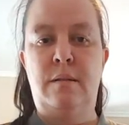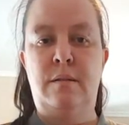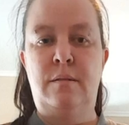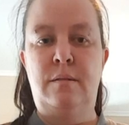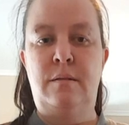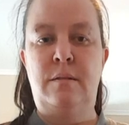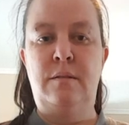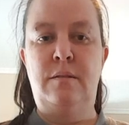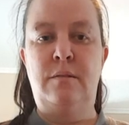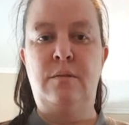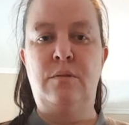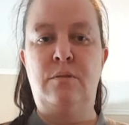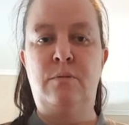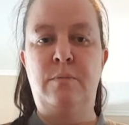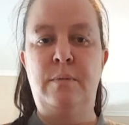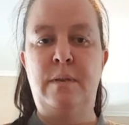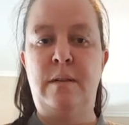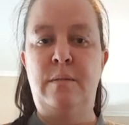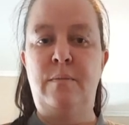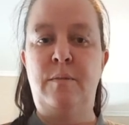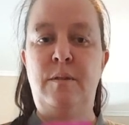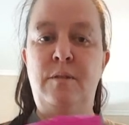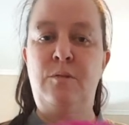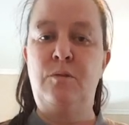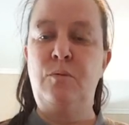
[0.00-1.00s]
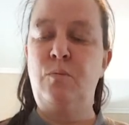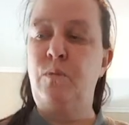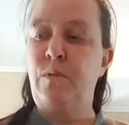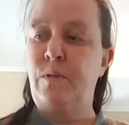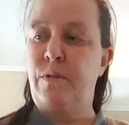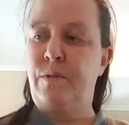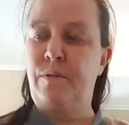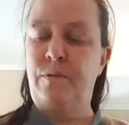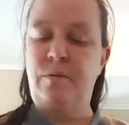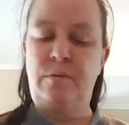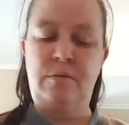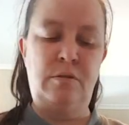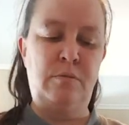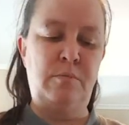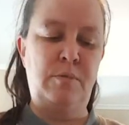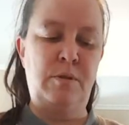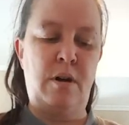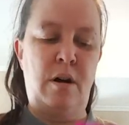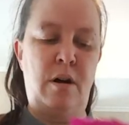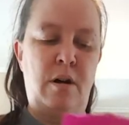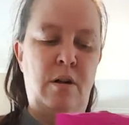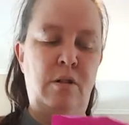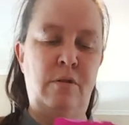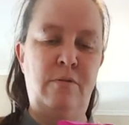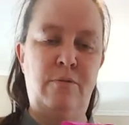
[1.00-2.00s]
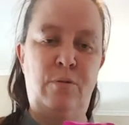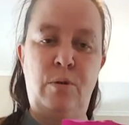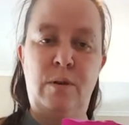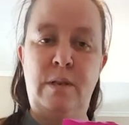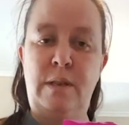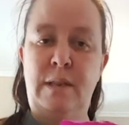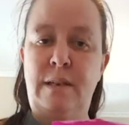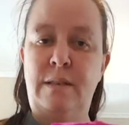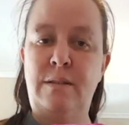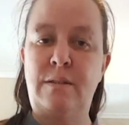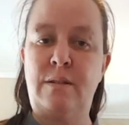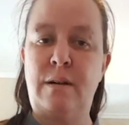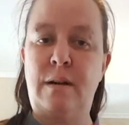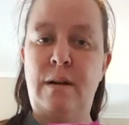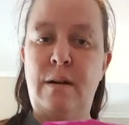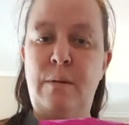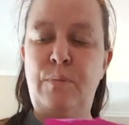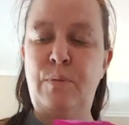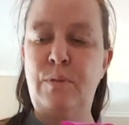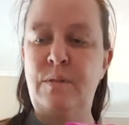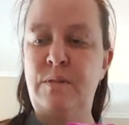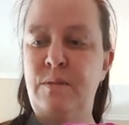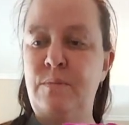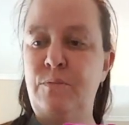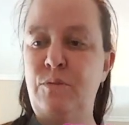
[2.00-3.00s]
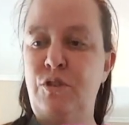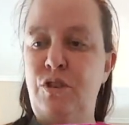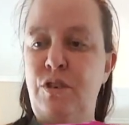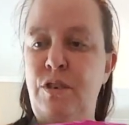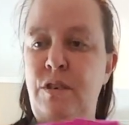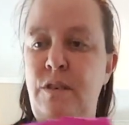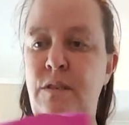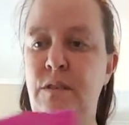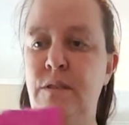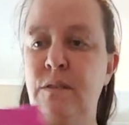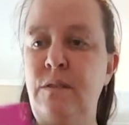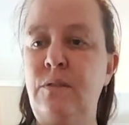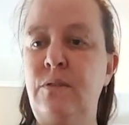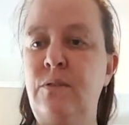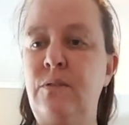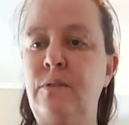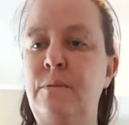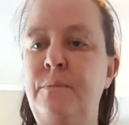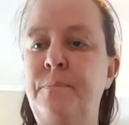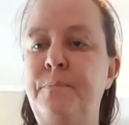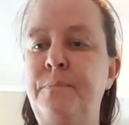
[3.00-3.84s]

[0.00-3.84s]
these little babies, with a little bit of olive oil on top and some cheese.